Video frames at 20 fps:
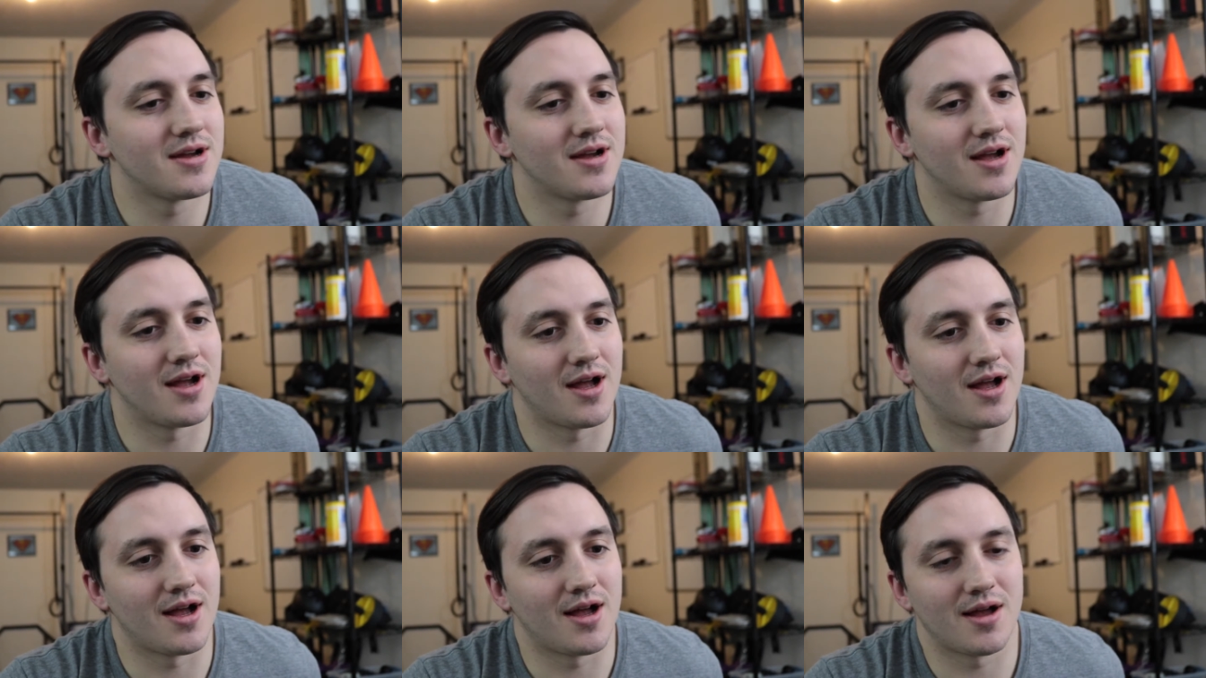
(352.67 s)

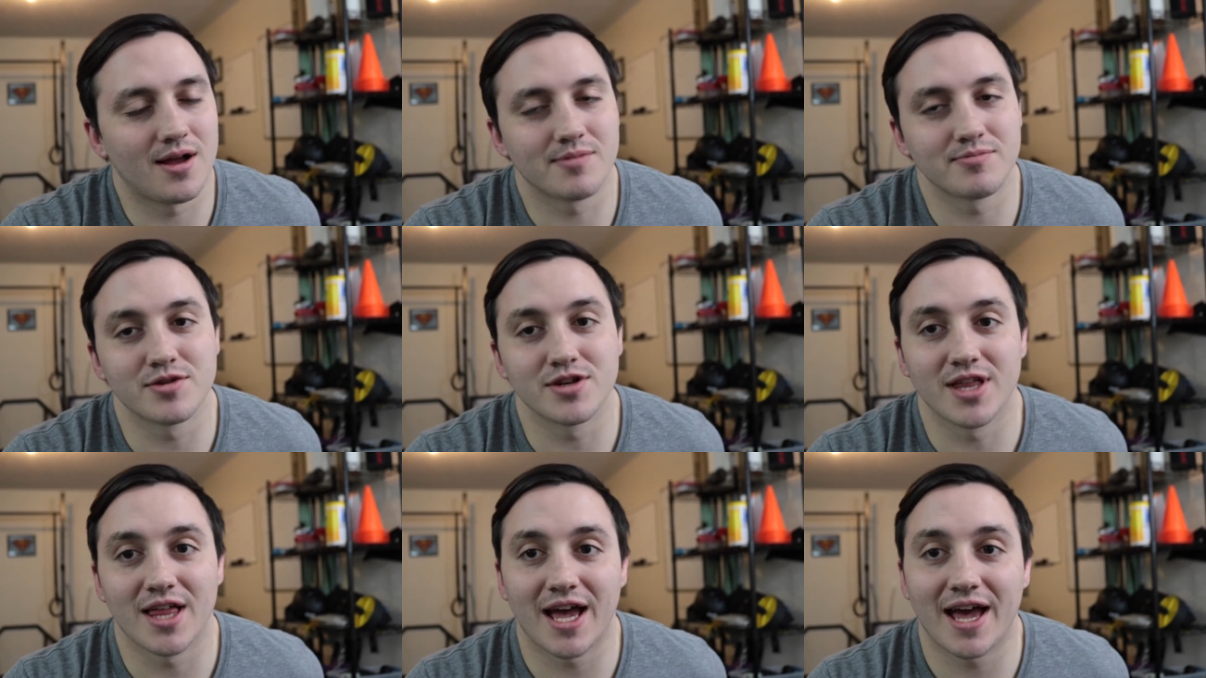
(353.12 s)

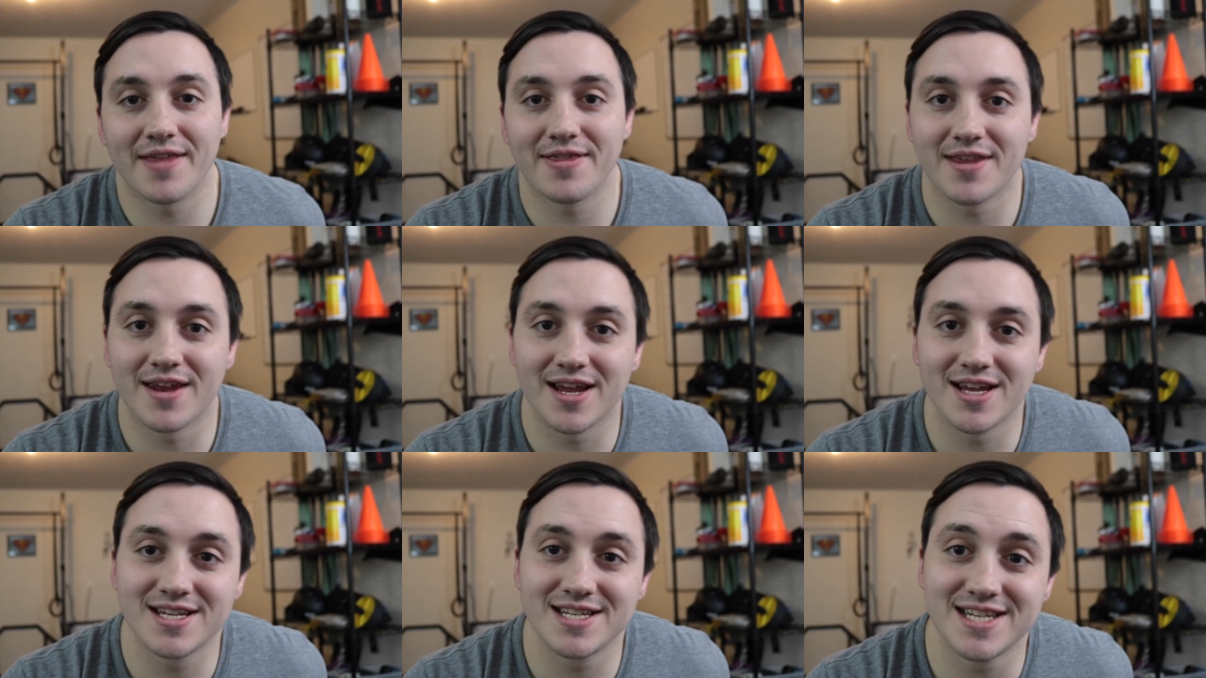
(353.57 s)
I'm glad
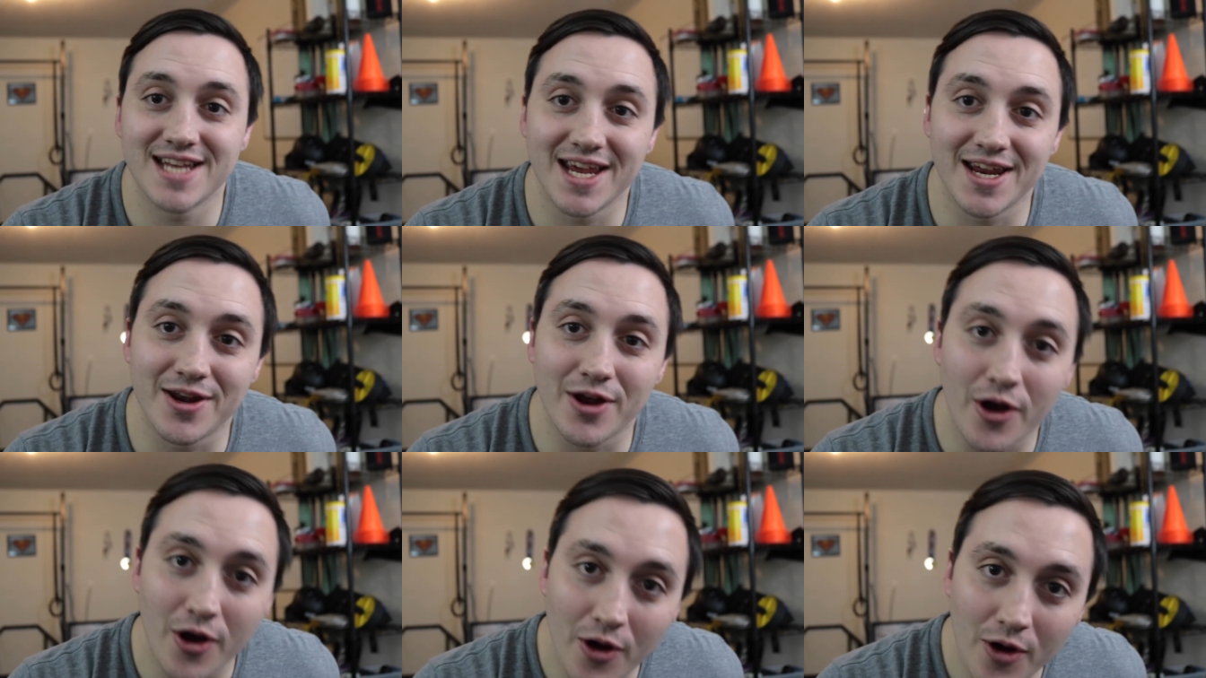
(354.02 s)
that I
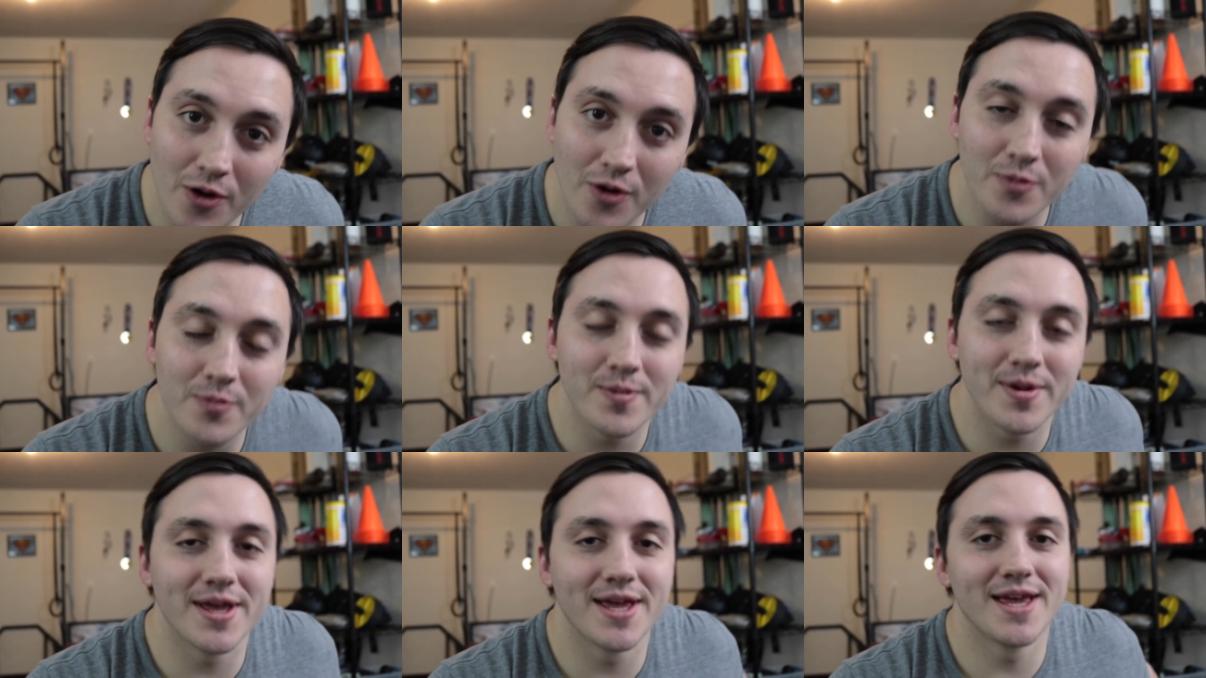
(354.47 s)
stayed
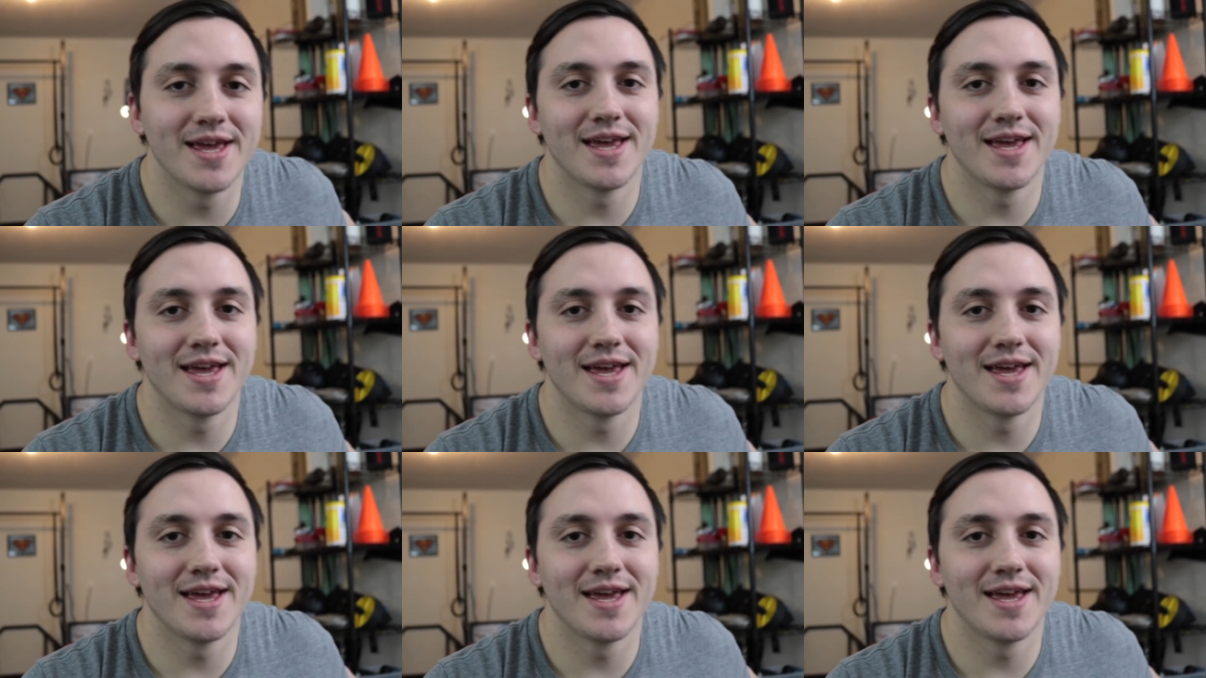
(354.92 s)
home